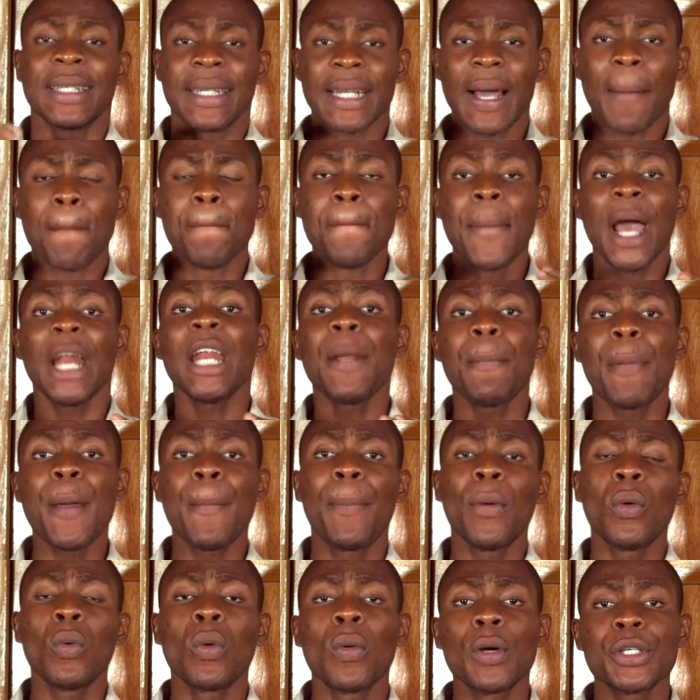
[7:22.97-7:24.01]
There are many
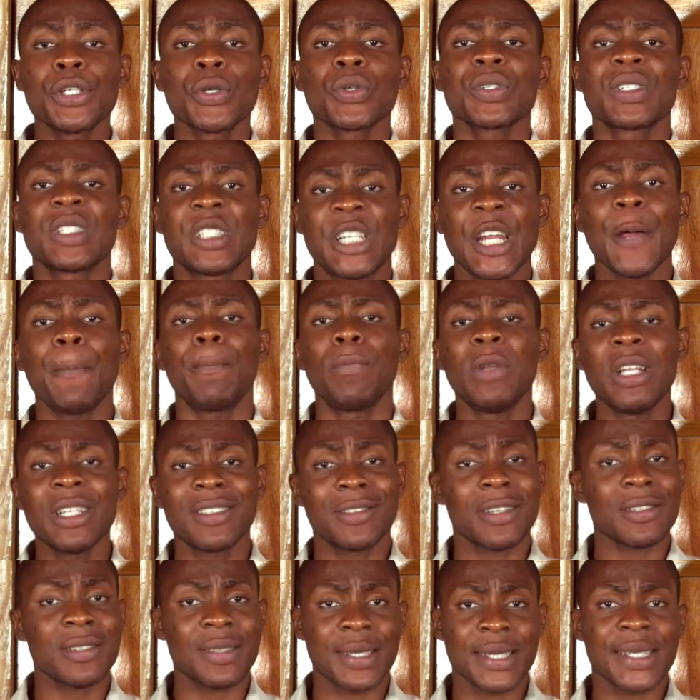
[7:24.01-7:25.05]
people who use deep
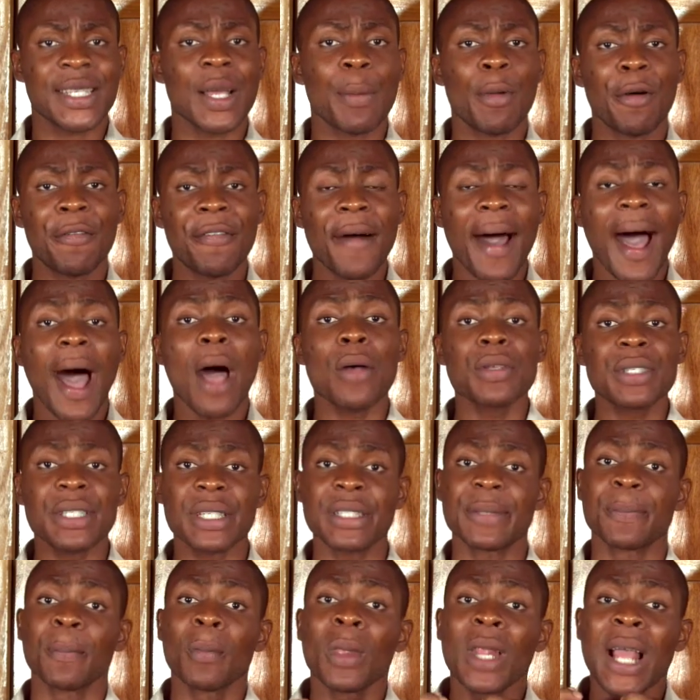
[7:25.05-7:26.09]
litter system of housing
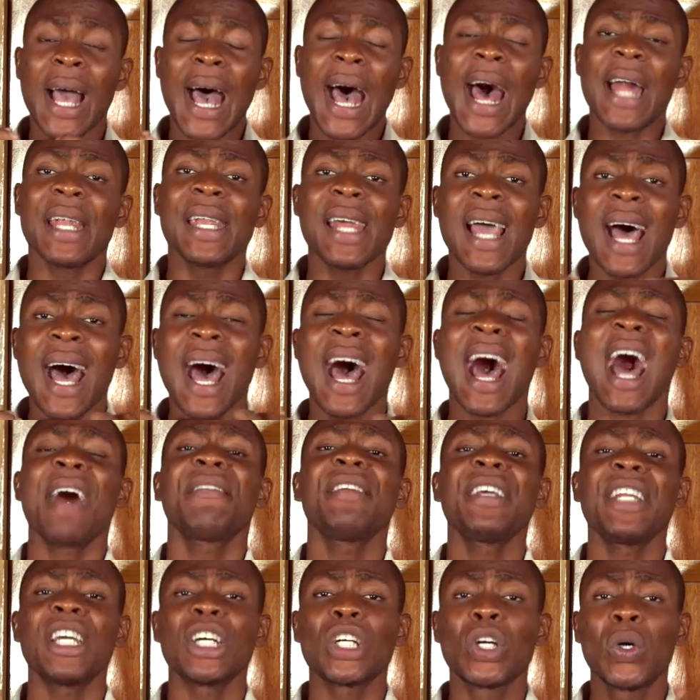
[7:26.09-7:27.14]
and they are
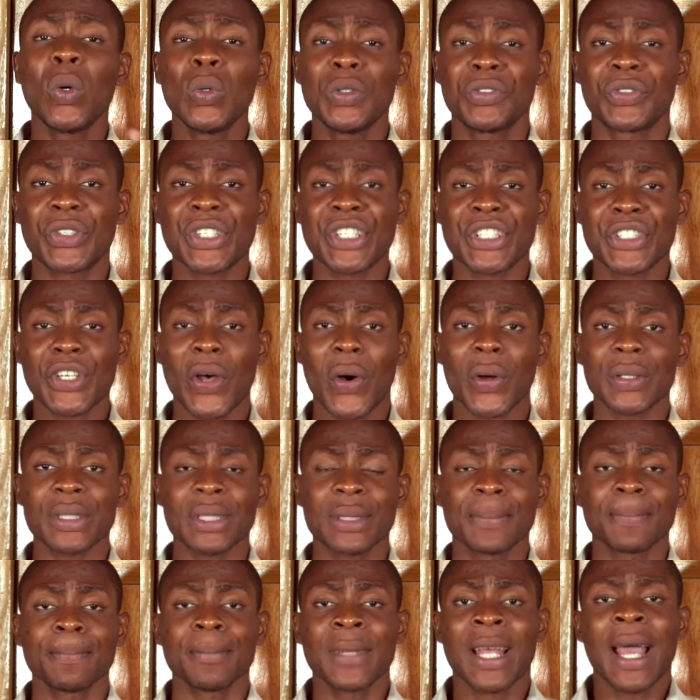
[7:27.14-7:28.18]
having a good result.
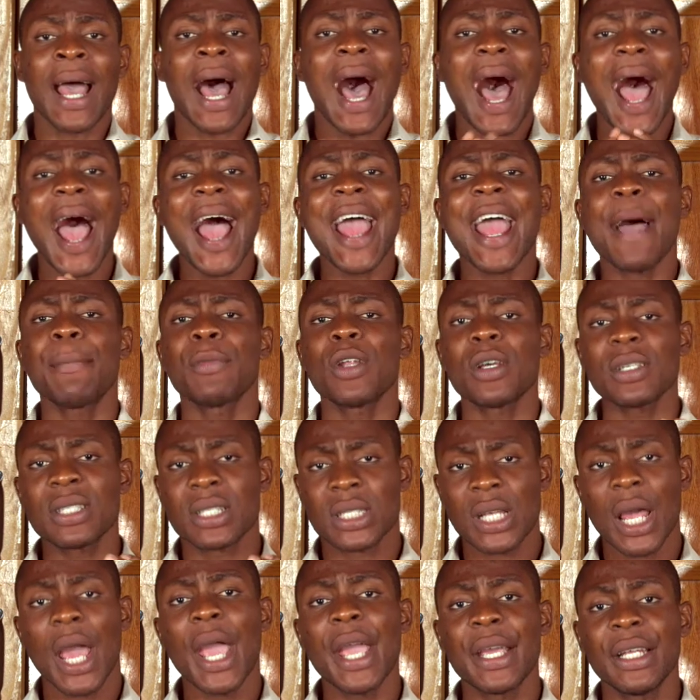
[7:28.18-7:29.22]
I am not
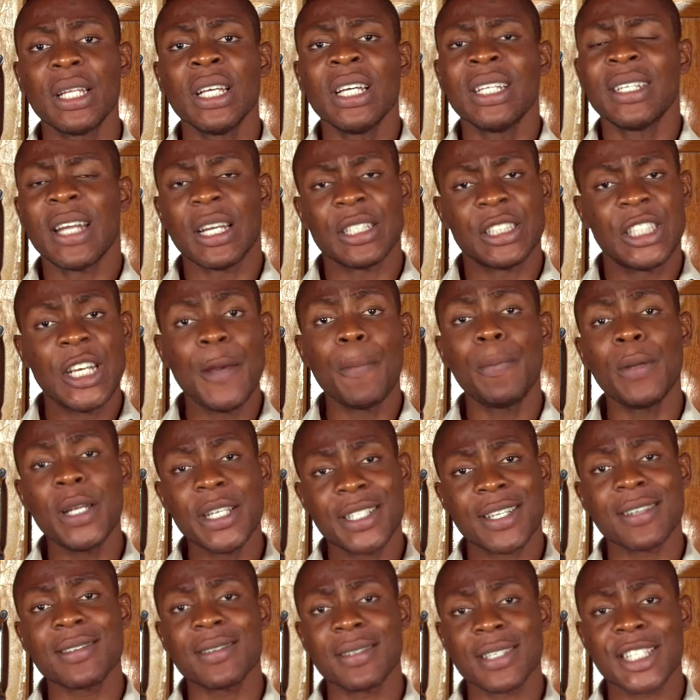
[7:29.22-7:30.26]
saying that deep
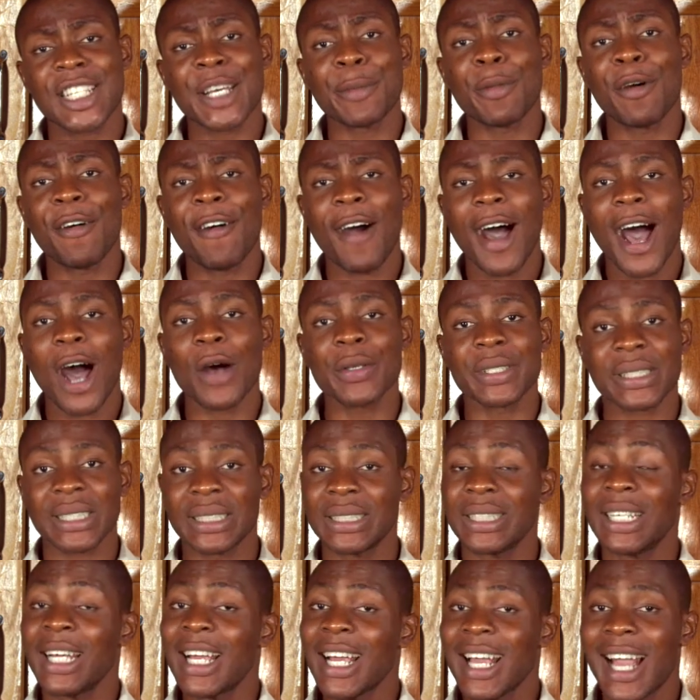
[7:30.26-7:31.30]
litter system of housing
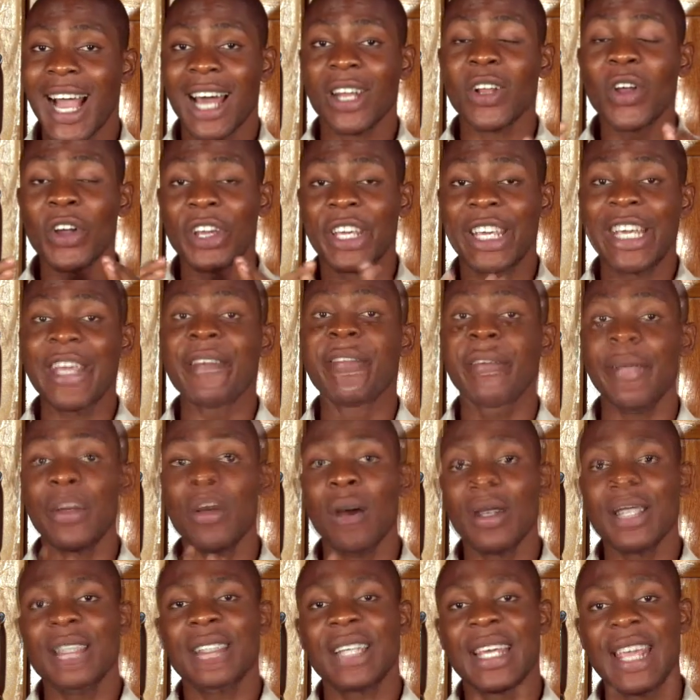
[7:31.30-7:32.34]
cannot give
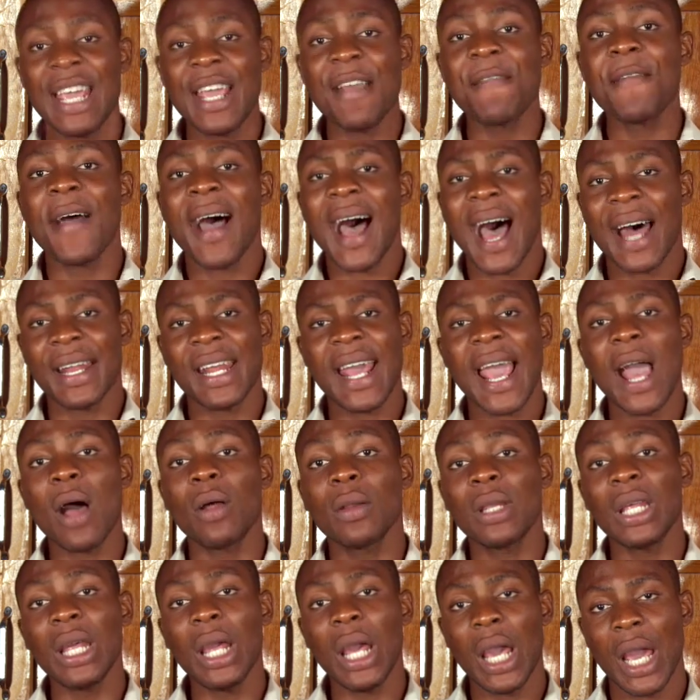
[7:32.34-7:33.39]
an
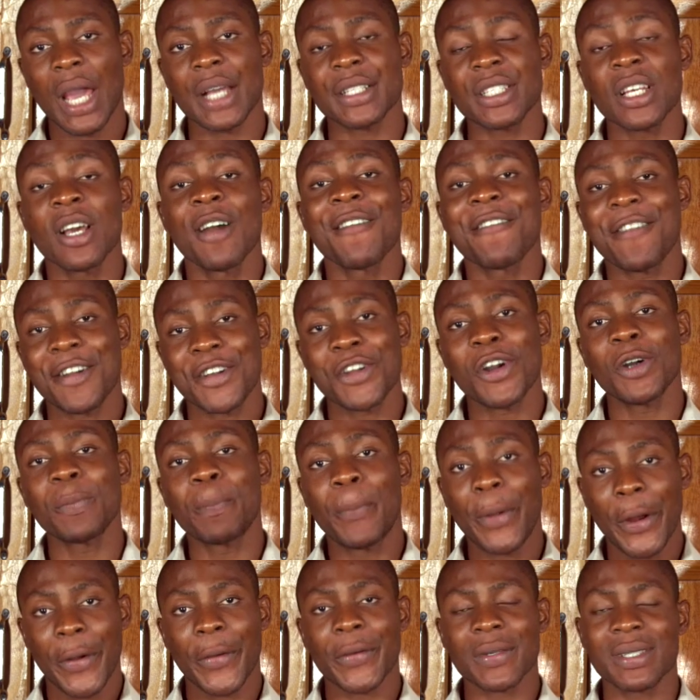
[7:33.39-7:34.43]
healthy pet for your
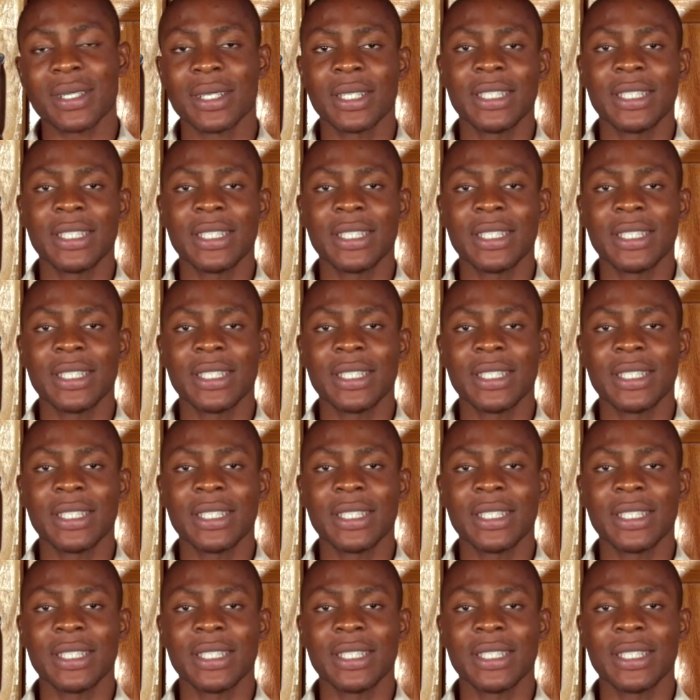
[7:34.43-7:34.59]
birds.